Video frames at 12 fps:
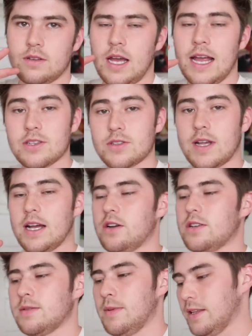I also got
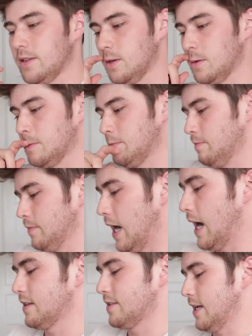her some like little
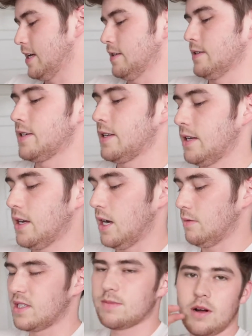odds and ends,
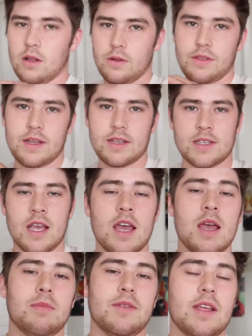smaller things.
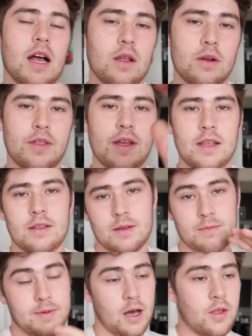But the
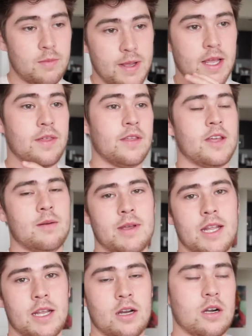other big thing that I'm
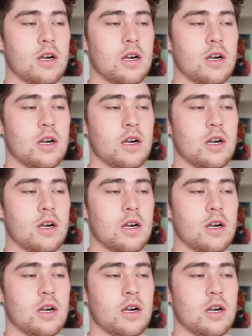getting